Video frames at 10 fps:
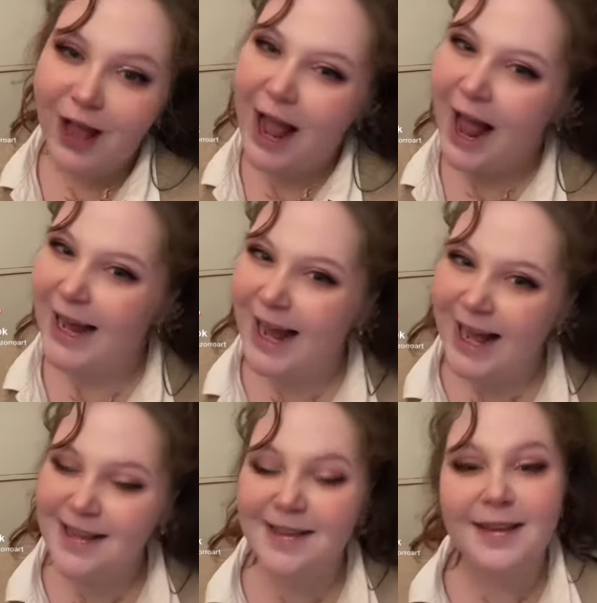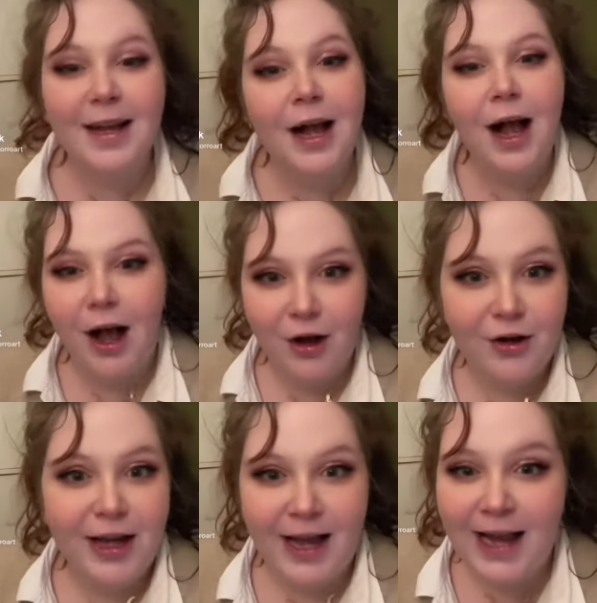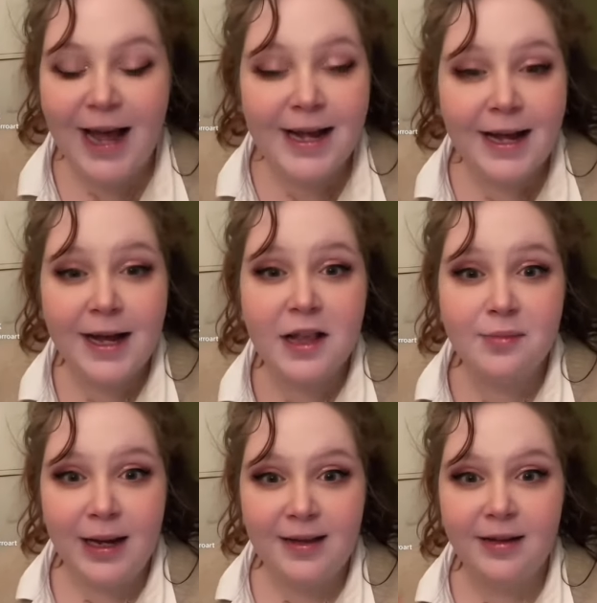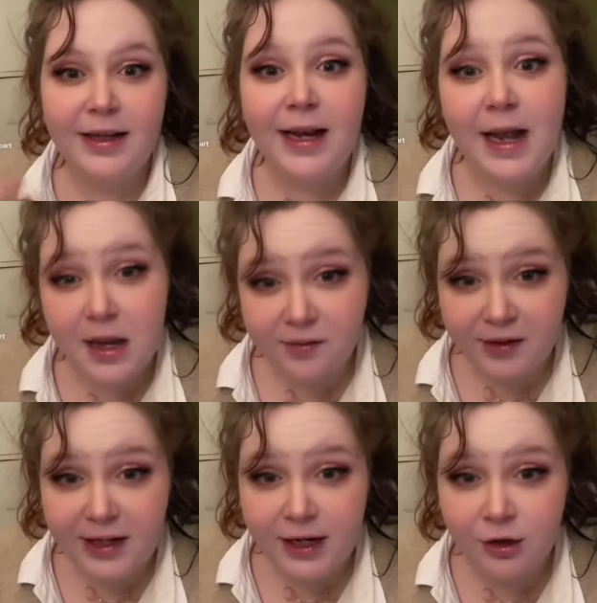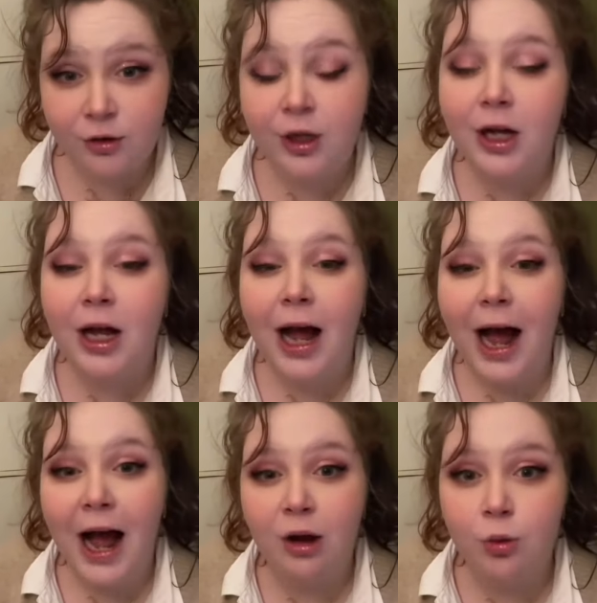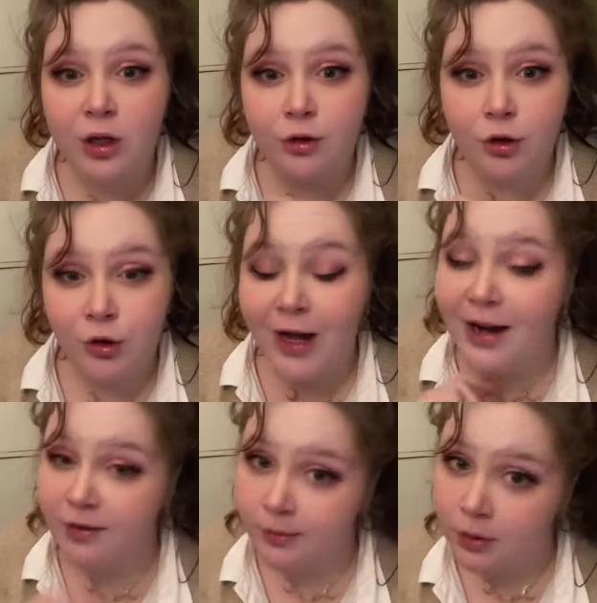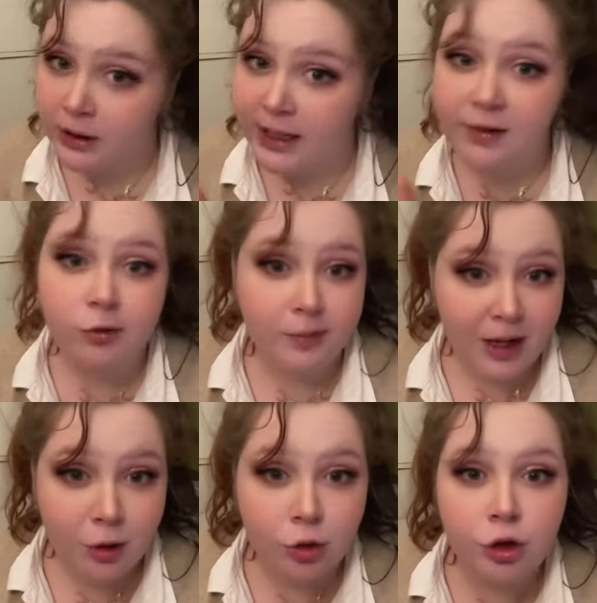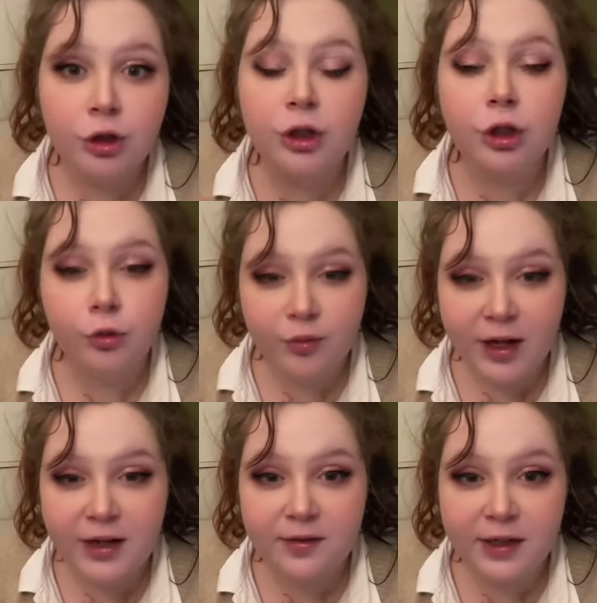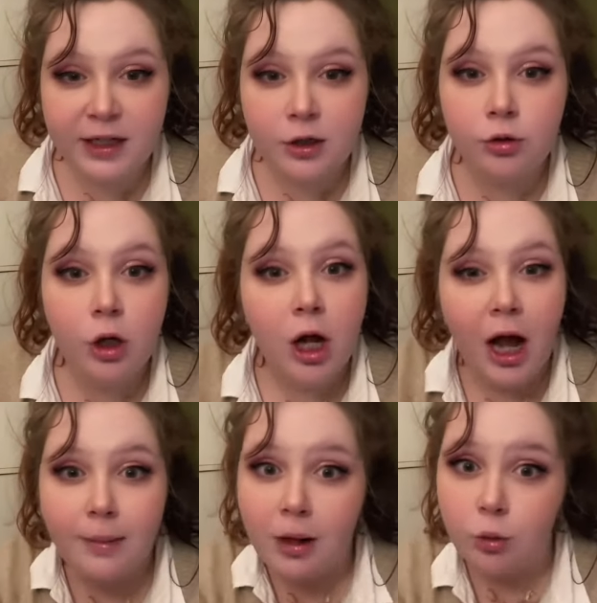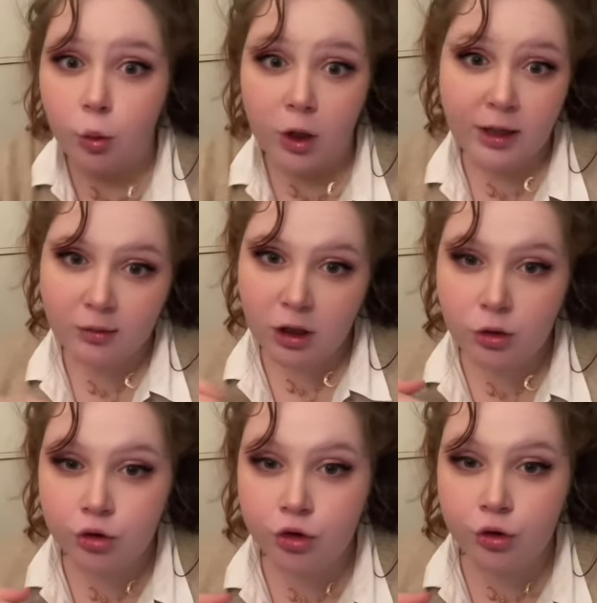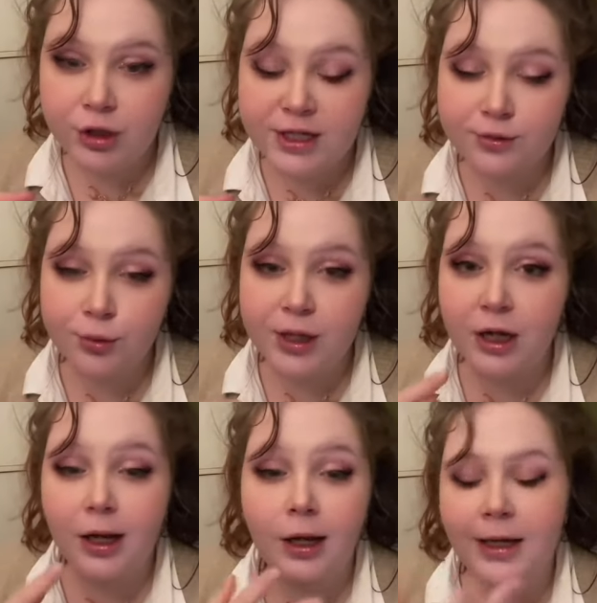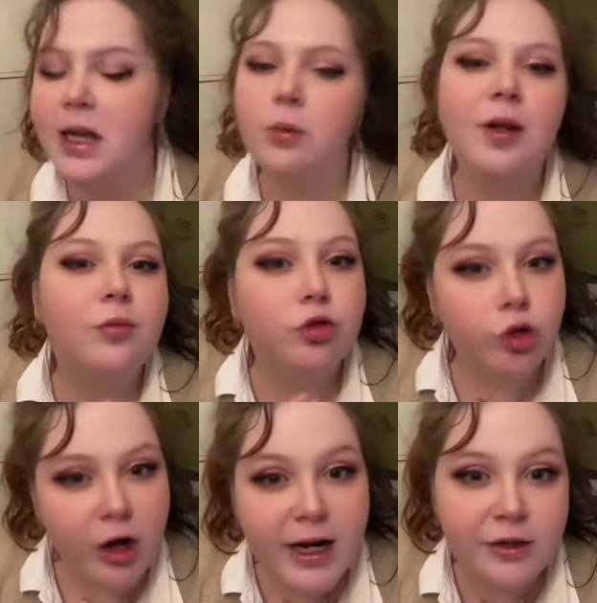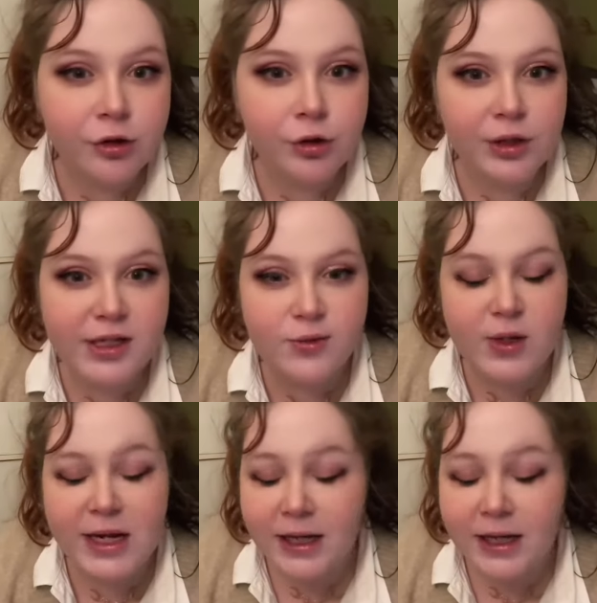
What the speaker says: Hi guys. Okay, like I explained in the last video, I want to do every Monday from now on an update video about what I'm going to do this week, at least what I'm trying to do this week.